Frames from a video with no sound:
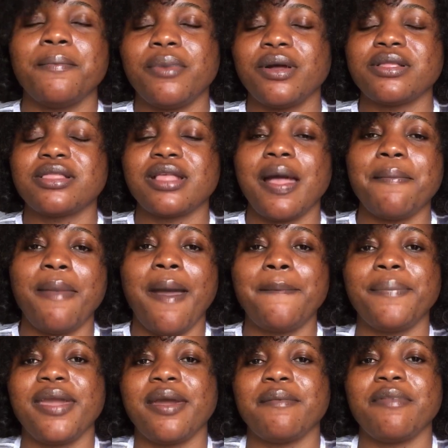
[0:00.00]
but I'm
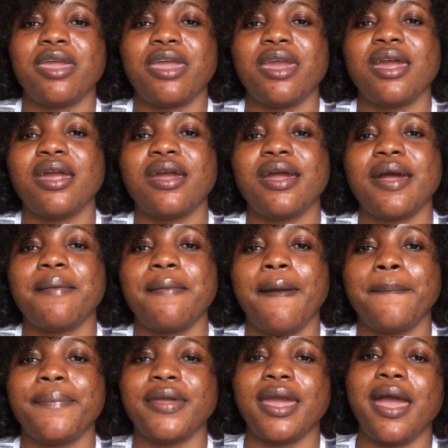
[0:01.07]
happy I'm here. I'm
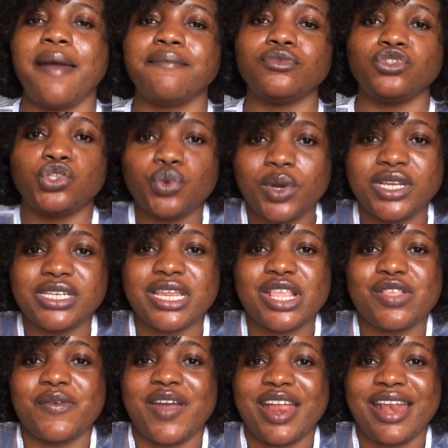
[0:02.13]
happy I'm doing
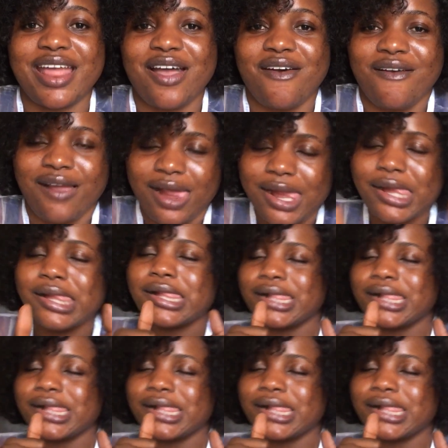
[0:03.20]
this right now.